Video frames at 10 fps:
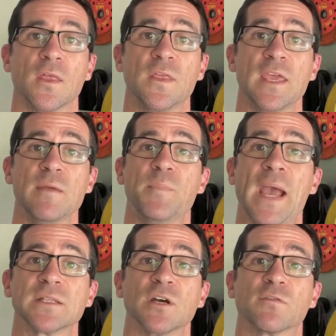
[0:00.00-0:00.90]
The
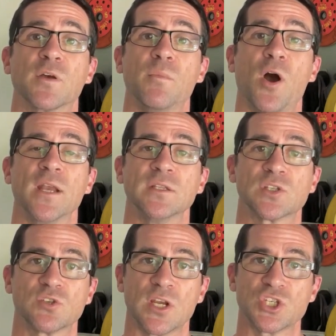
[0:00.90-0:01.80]
impact of combining
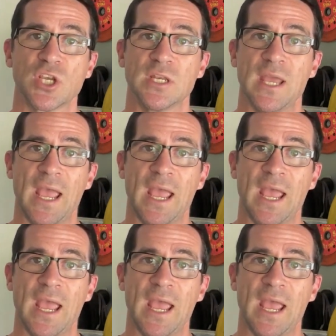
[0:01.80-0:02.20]
stretching